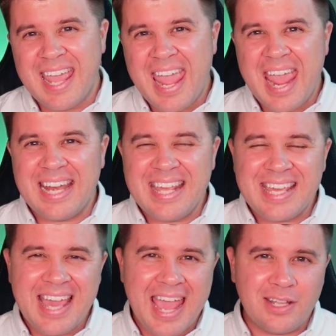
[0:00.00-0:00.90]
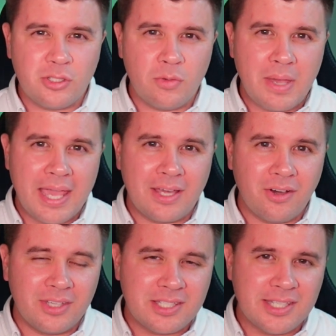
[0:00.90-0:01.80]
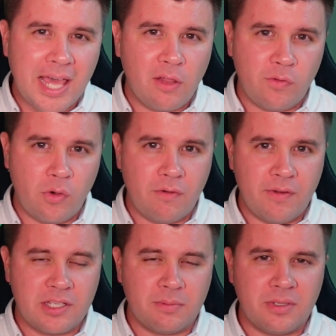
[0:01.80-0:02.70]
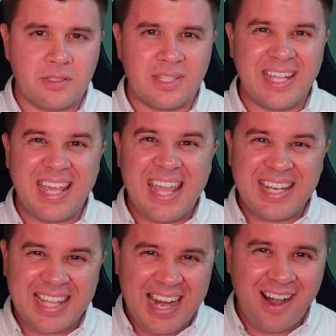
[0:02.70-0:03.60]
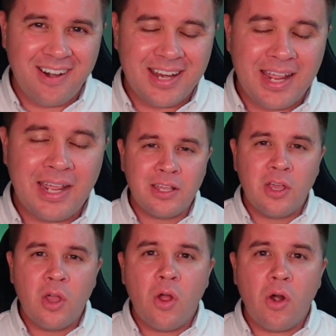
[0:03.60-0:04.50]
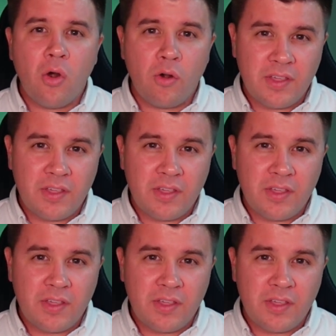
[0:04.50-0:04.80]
any gains you make on the sale of your investments in the current year, or if you